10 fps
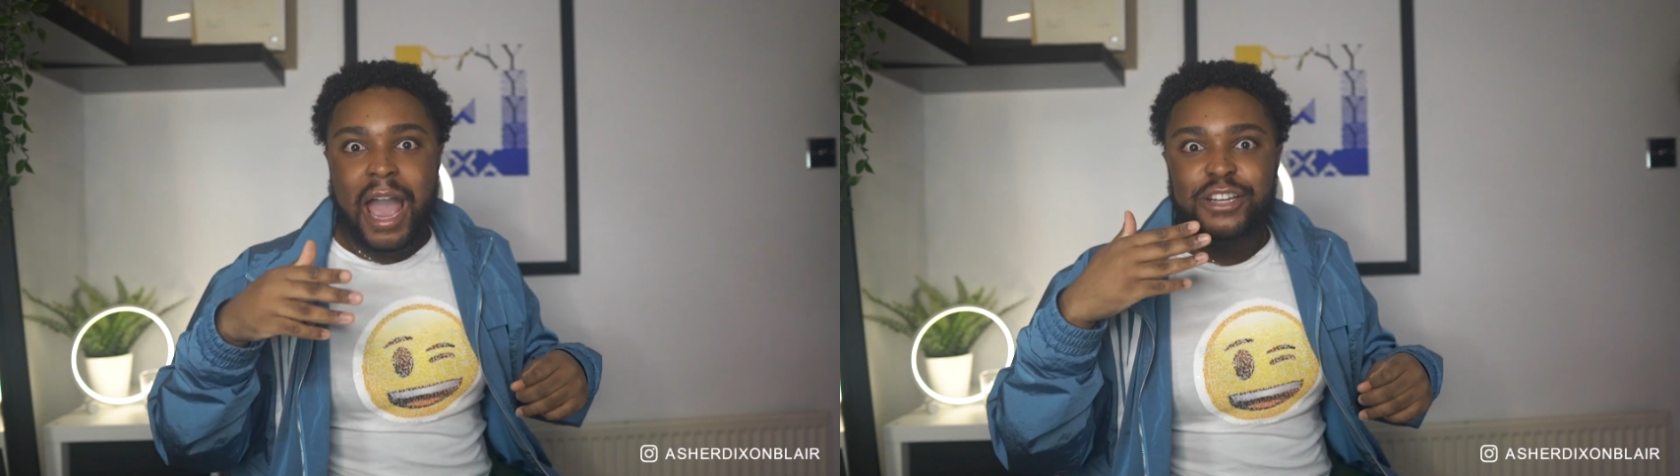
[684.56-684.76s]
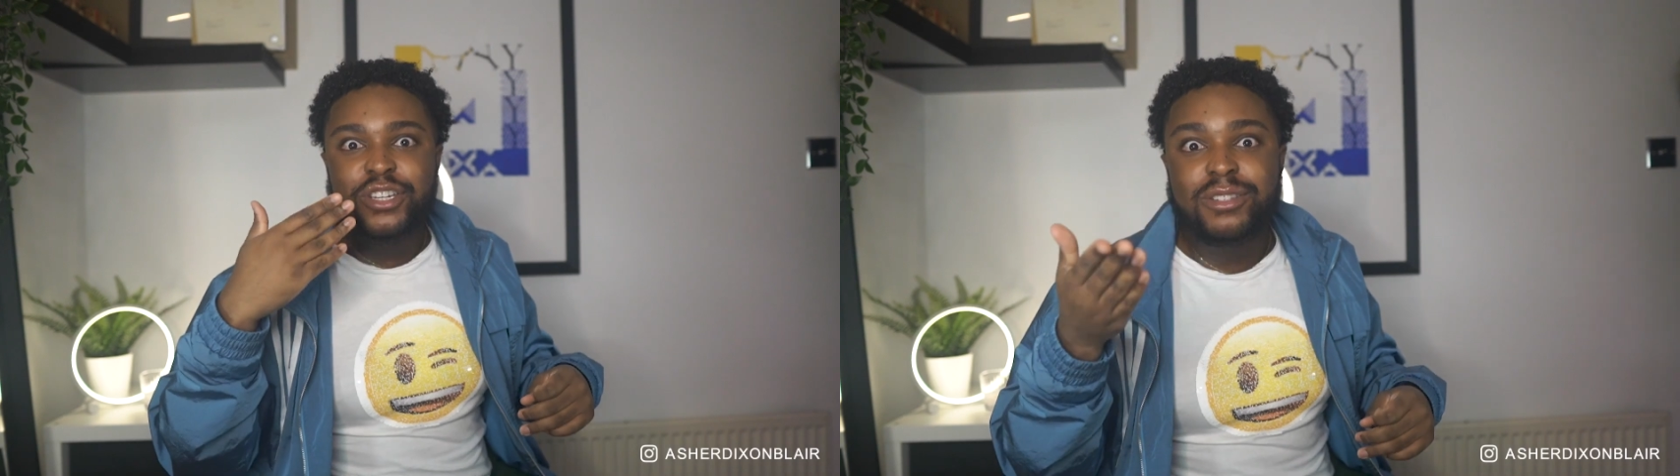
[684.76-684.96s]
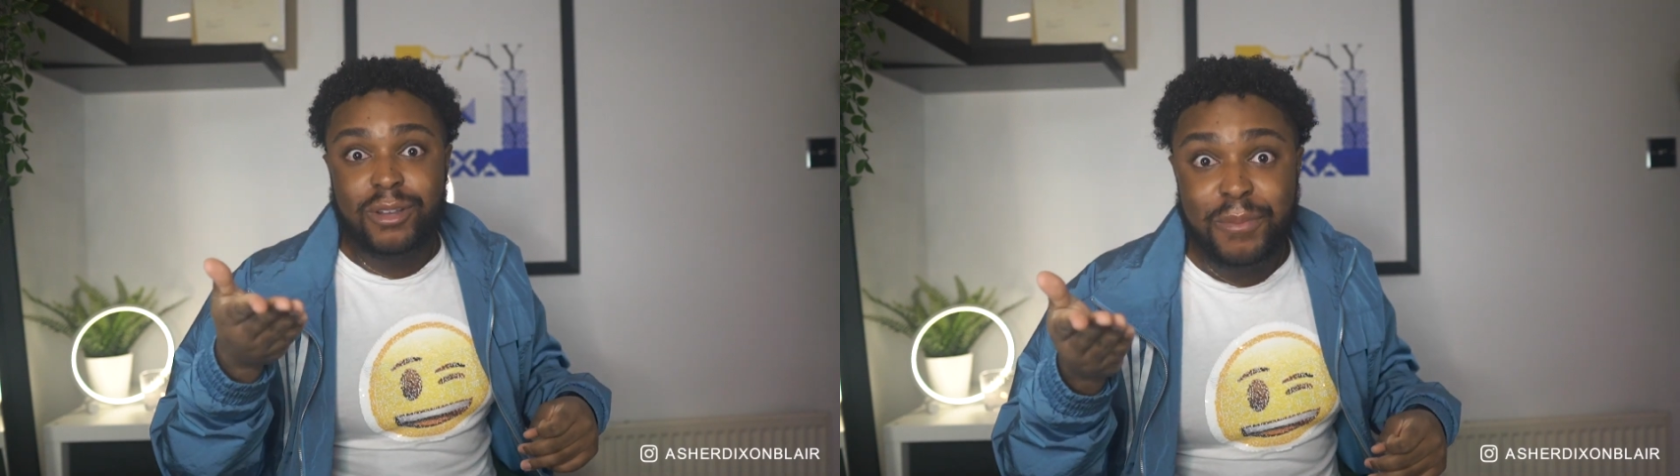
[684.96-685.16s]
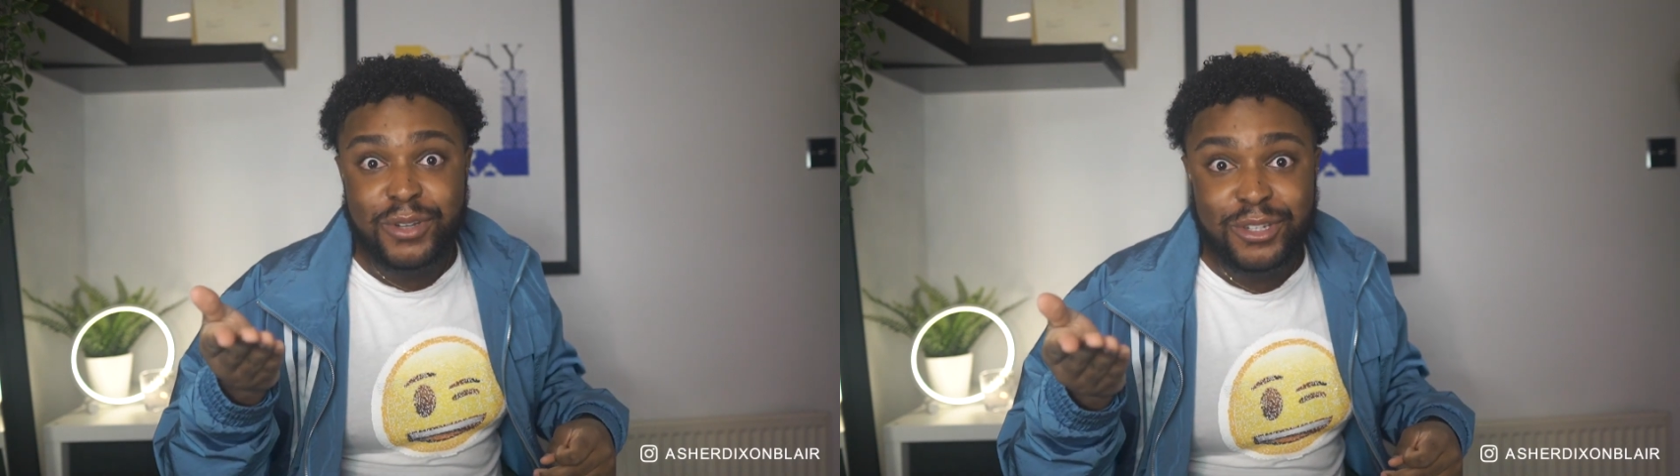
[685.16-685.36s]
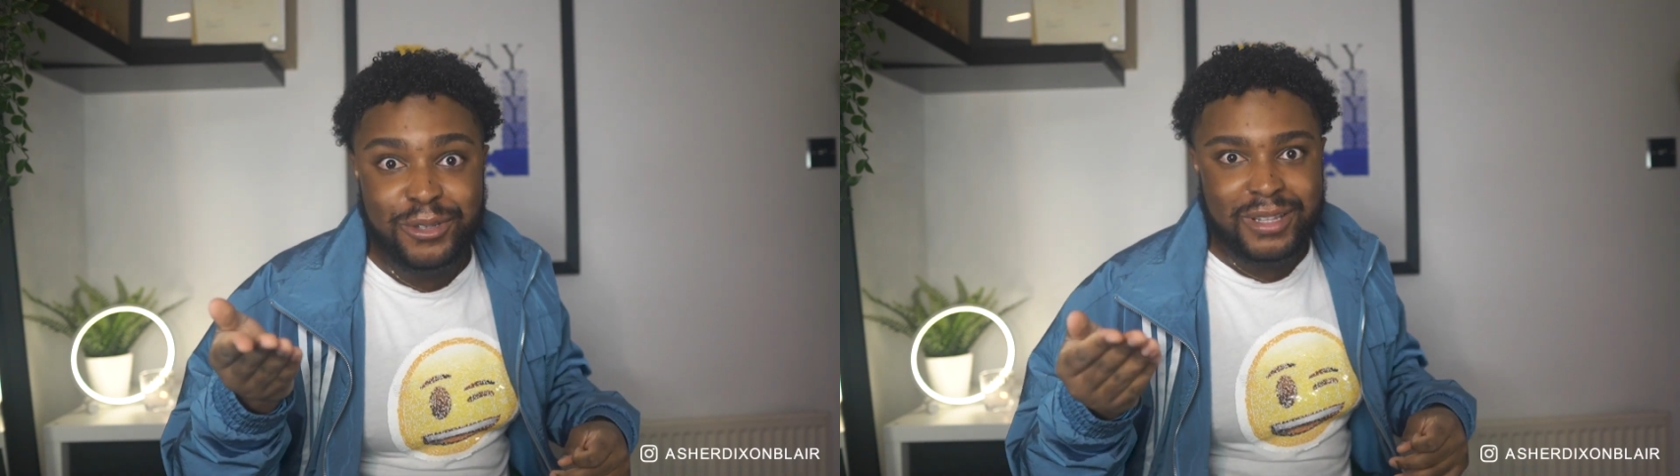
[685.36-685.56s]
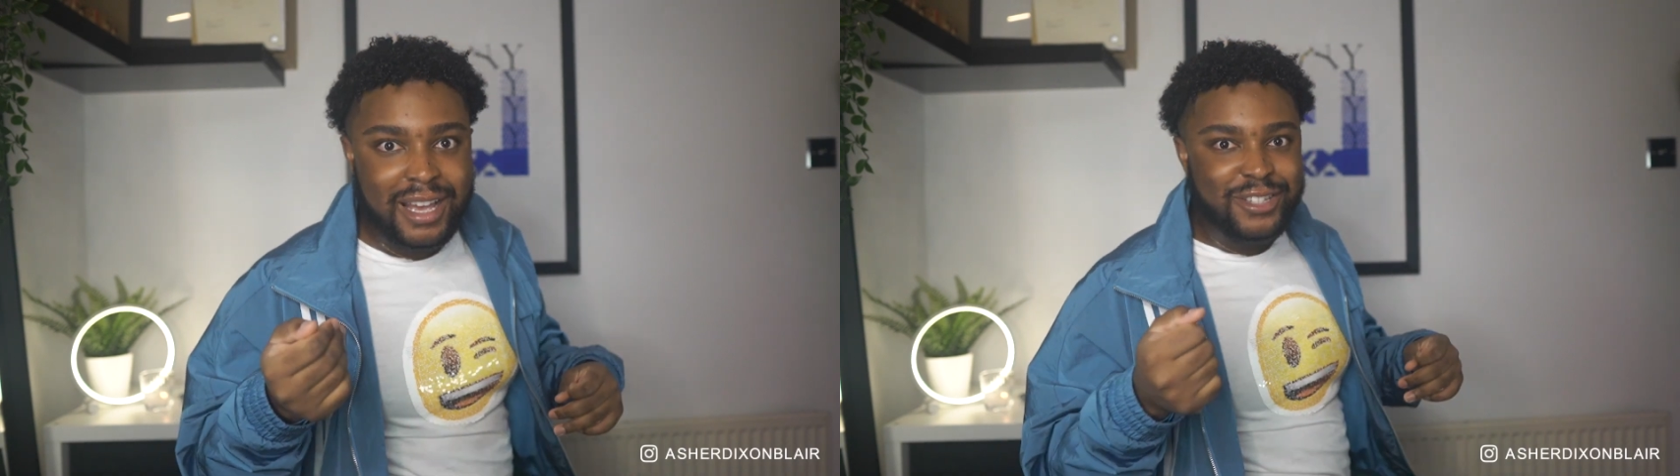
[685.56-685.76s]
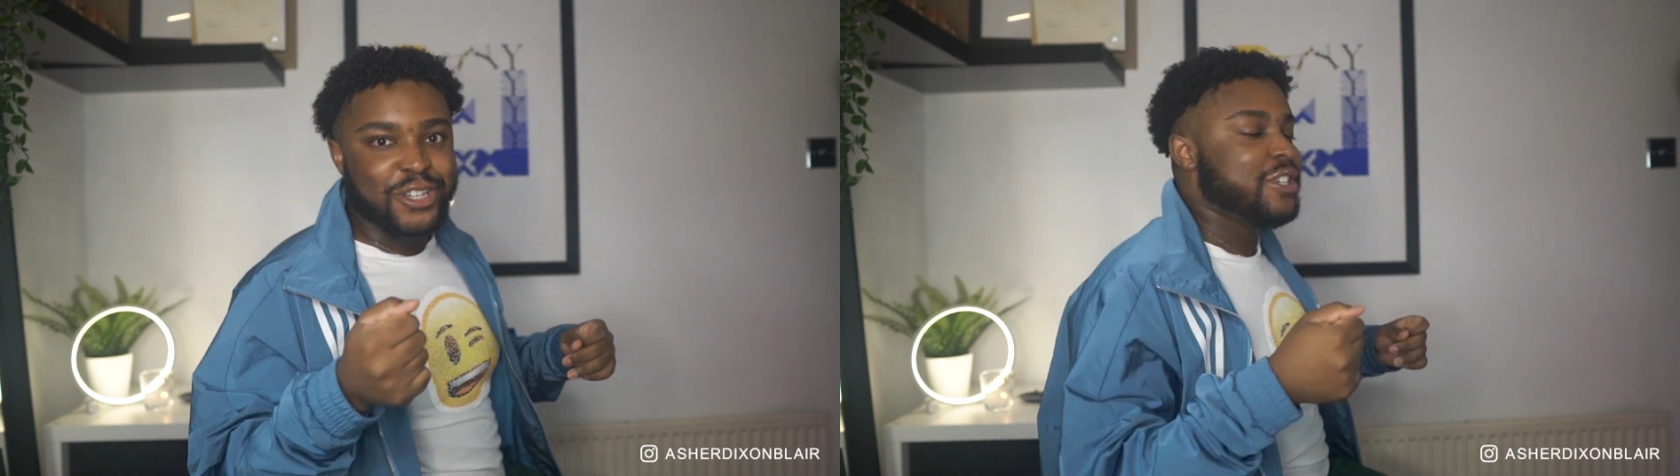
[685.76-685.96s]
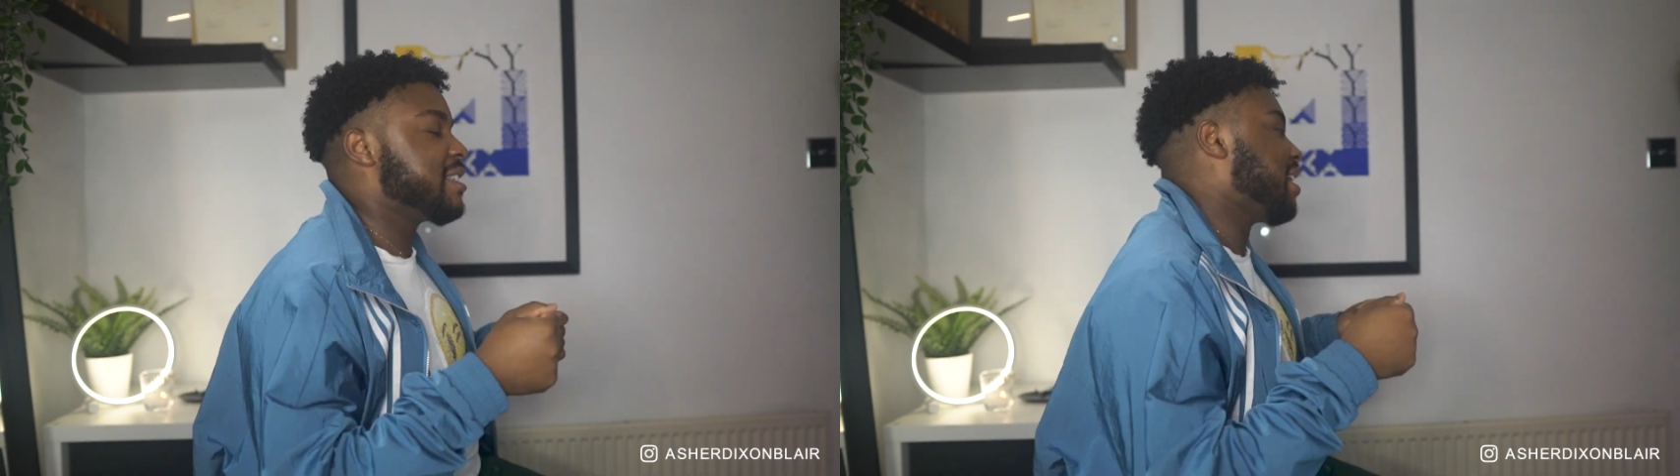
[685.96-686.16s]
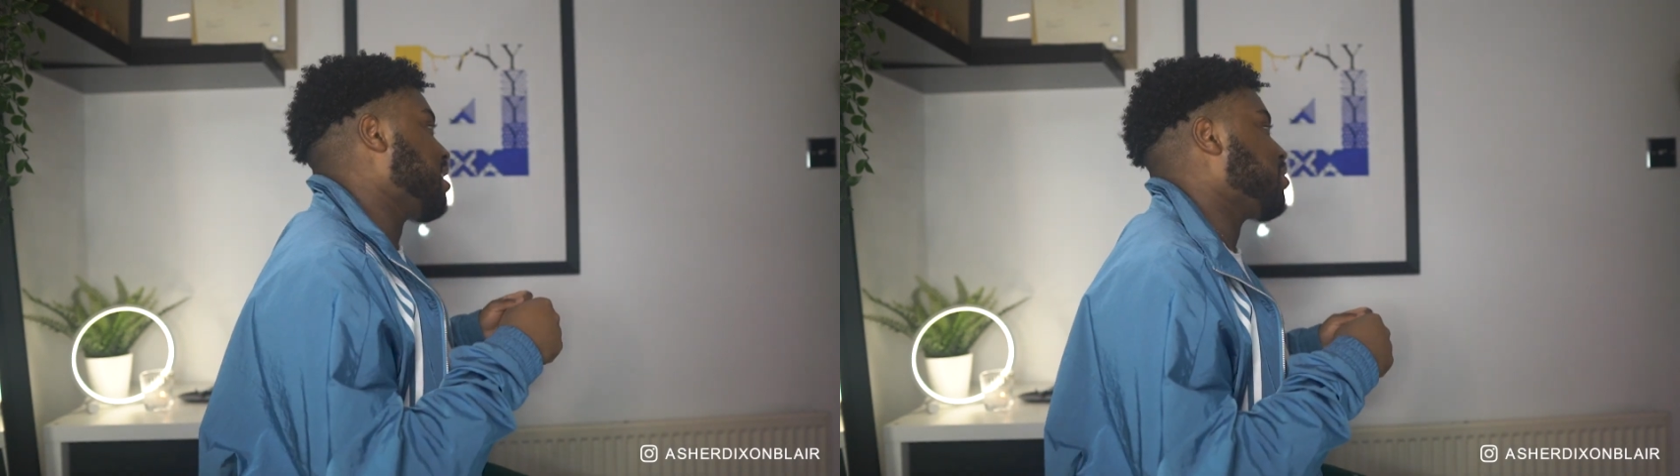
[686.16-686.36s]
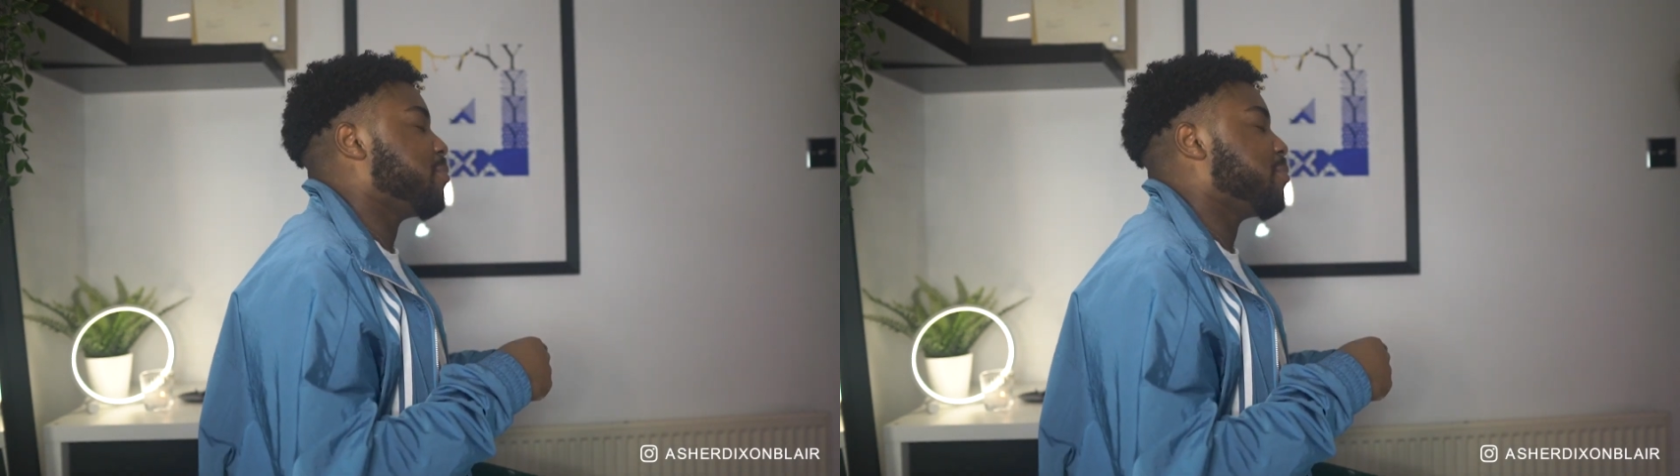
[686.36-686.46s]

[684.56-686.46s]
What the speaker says: And she saw me do that, so she's like that,